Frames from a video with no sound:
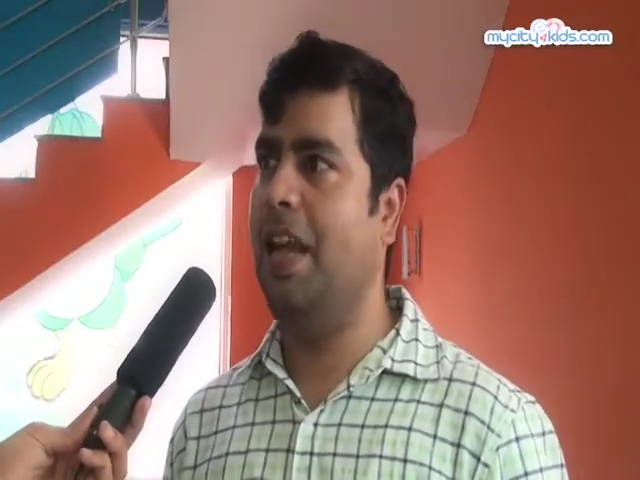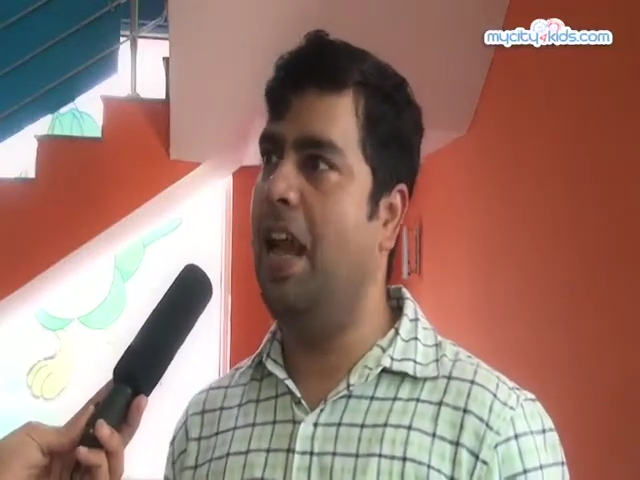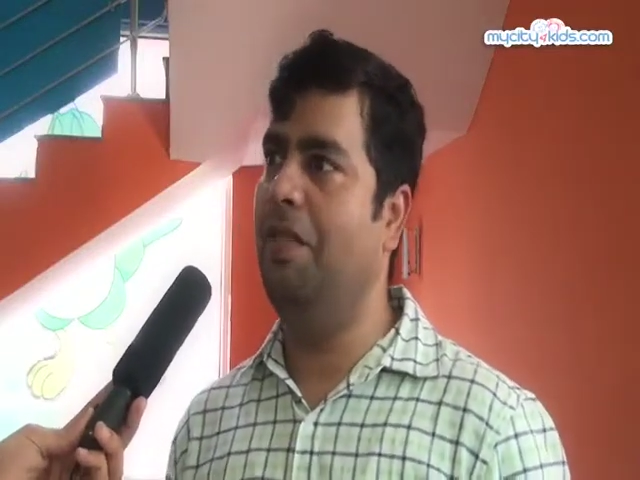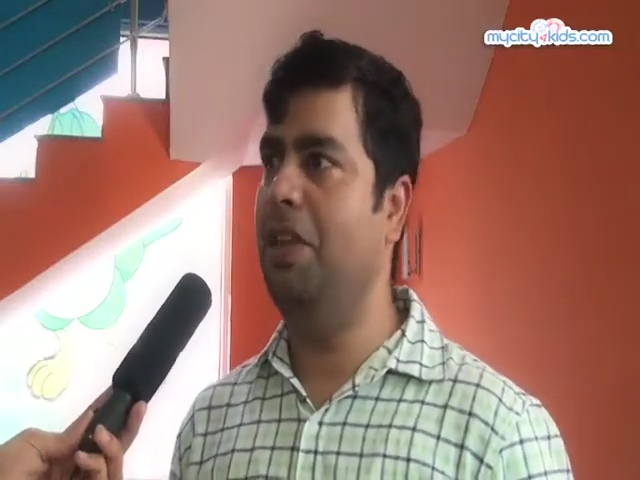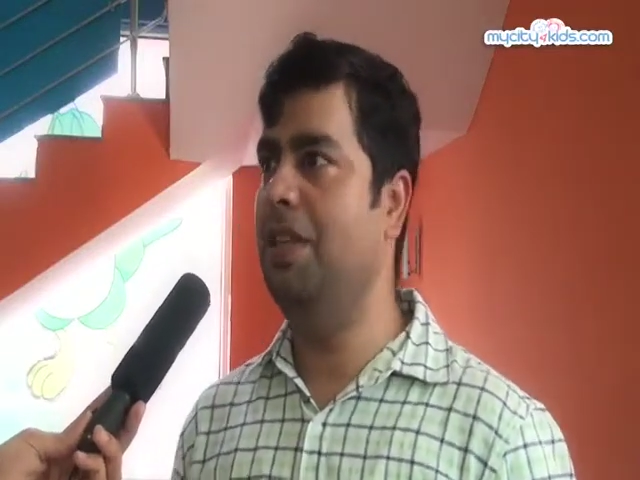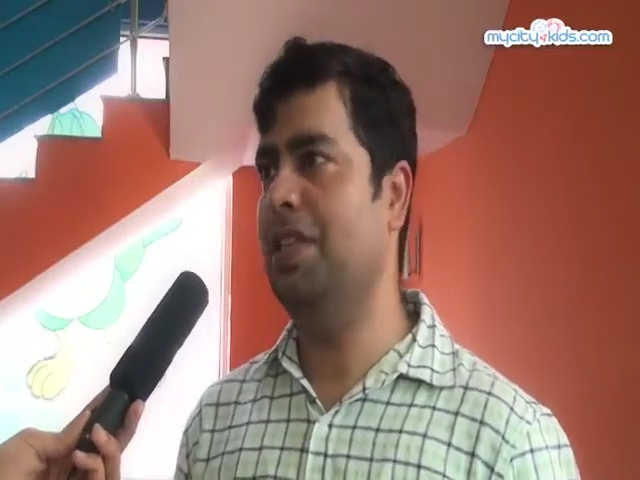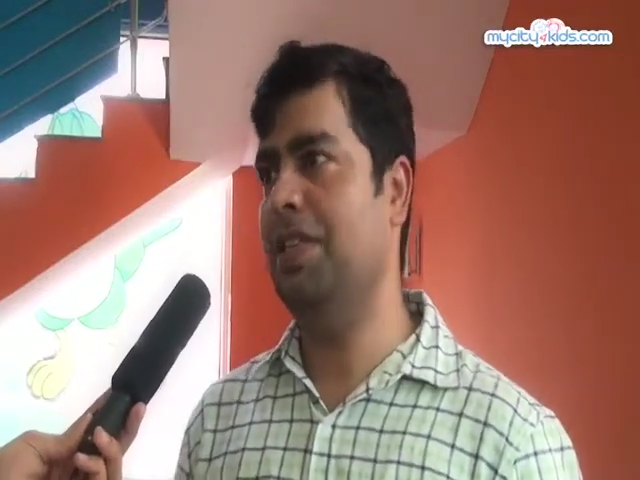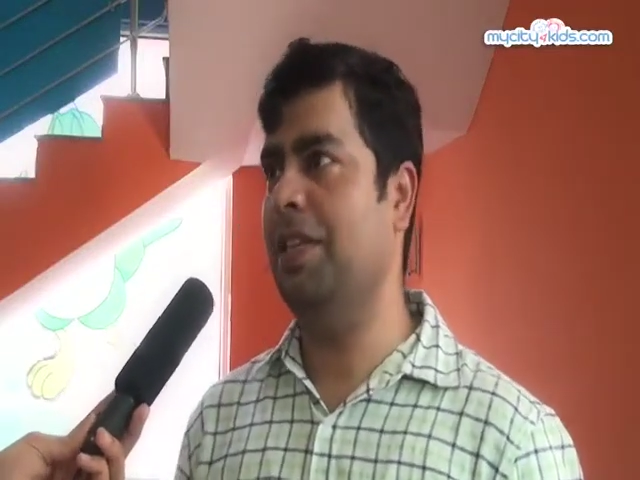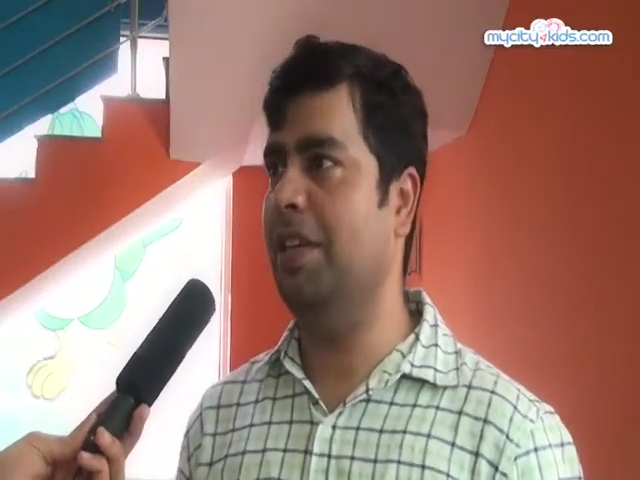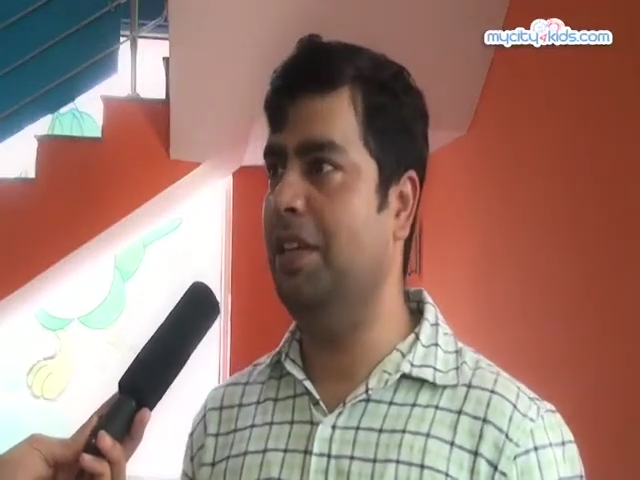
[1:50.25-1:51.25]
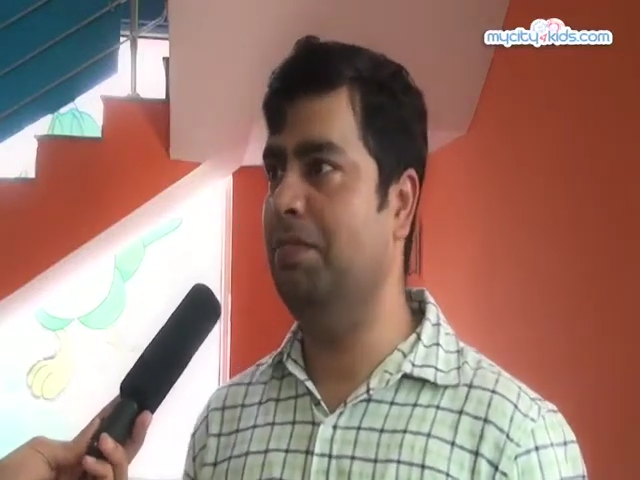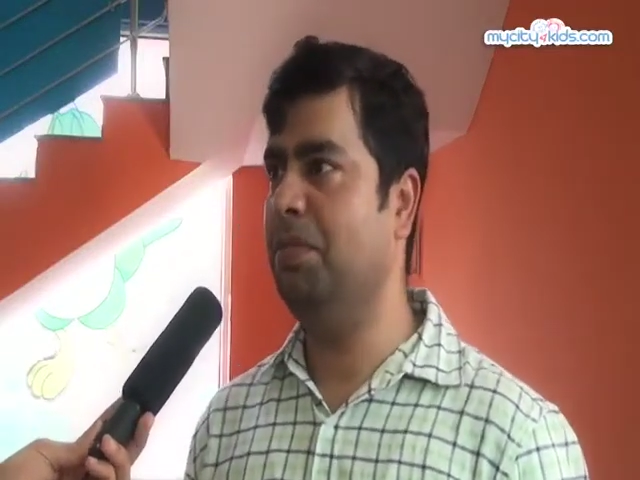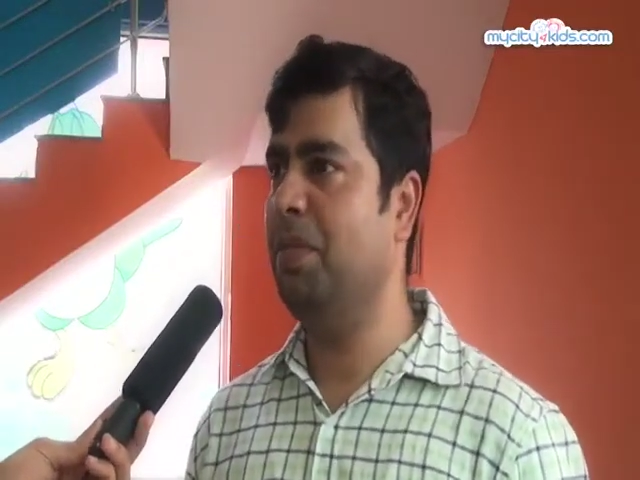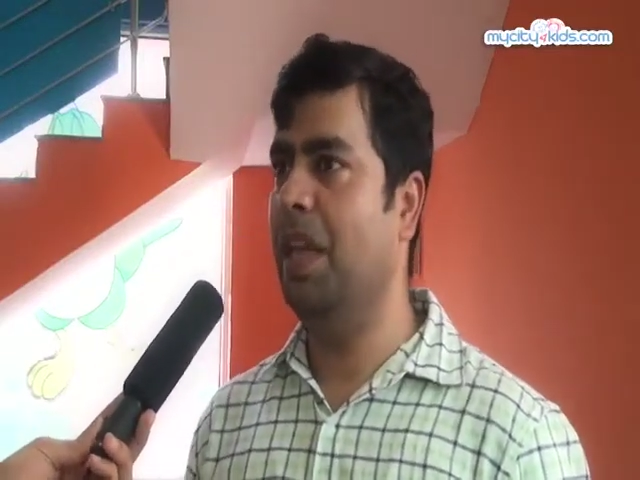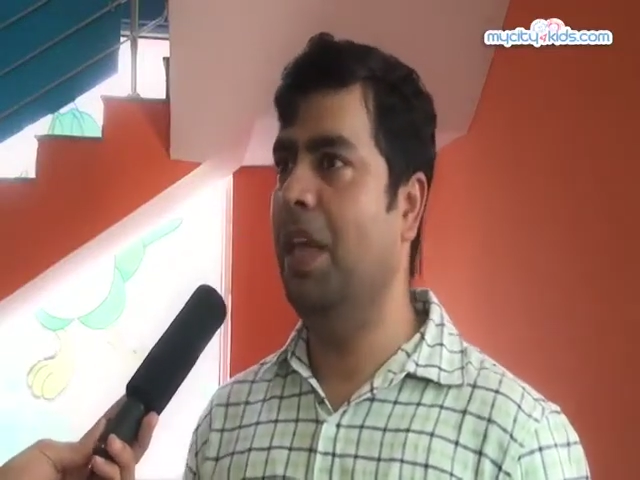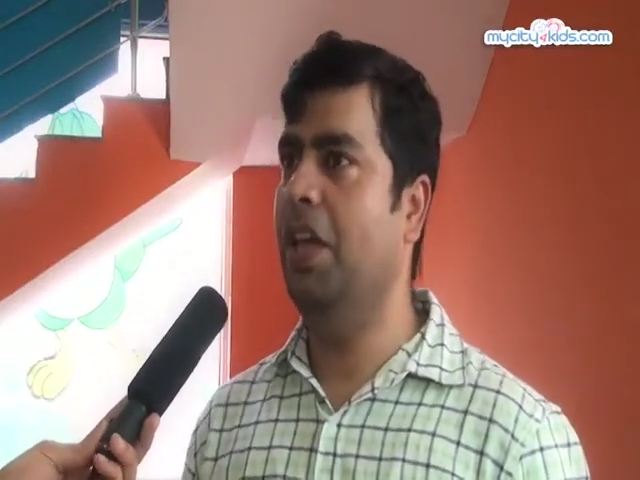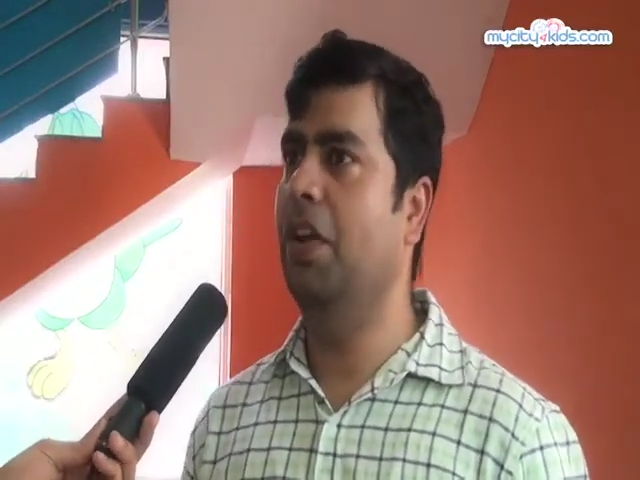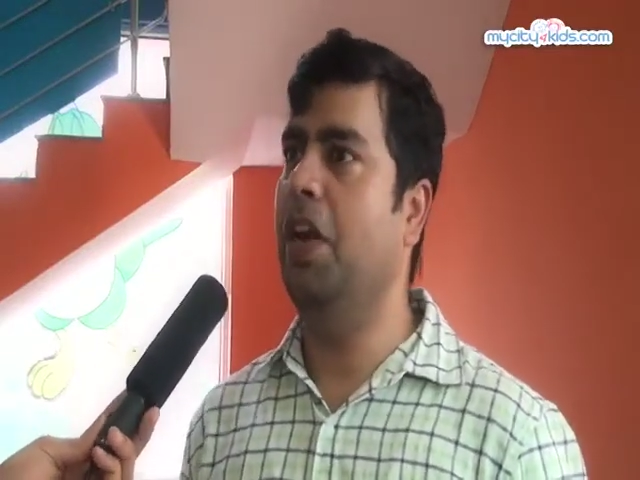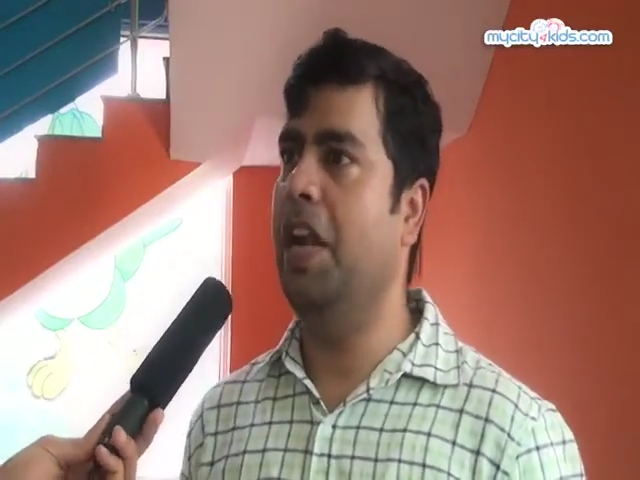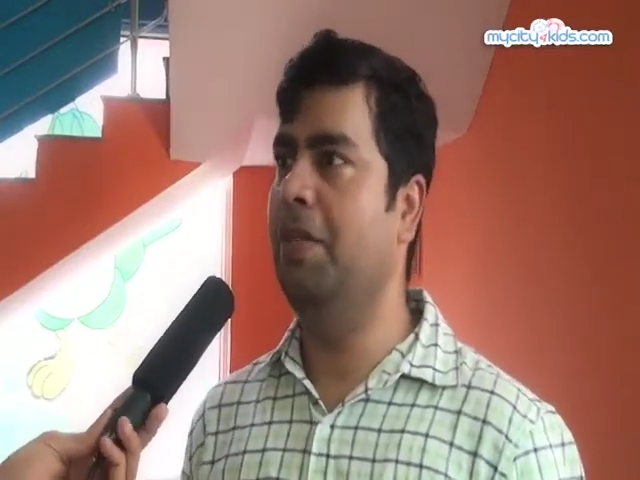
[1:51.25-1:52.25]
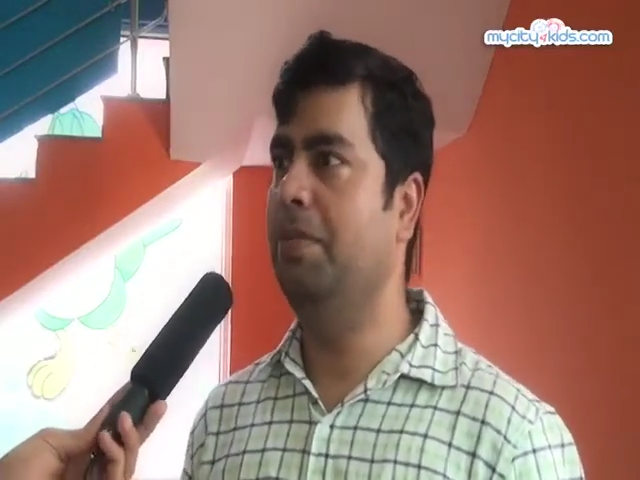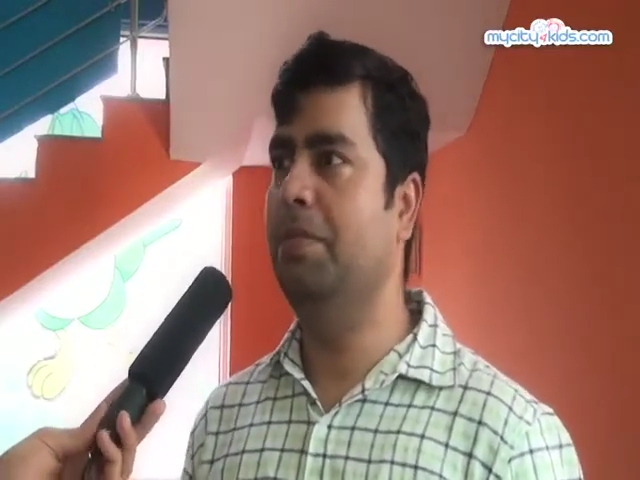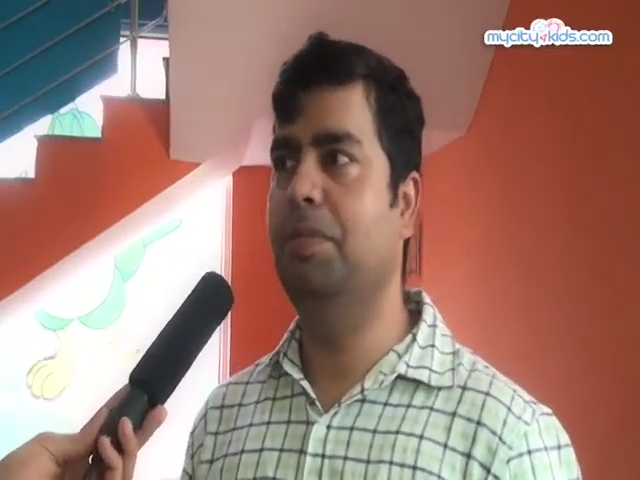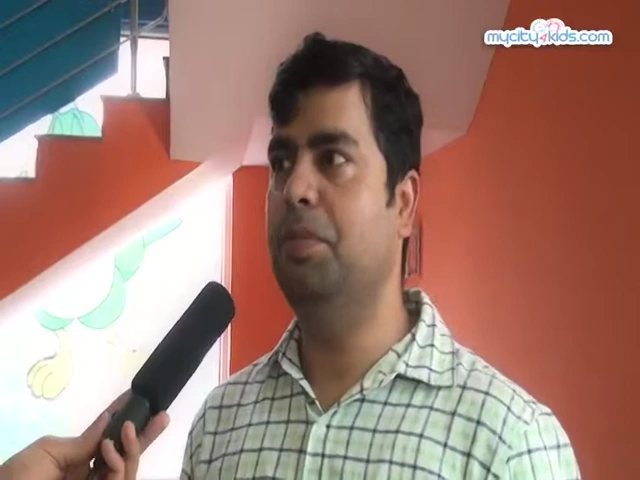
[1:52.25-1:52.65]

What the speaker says: And we just, you know, let him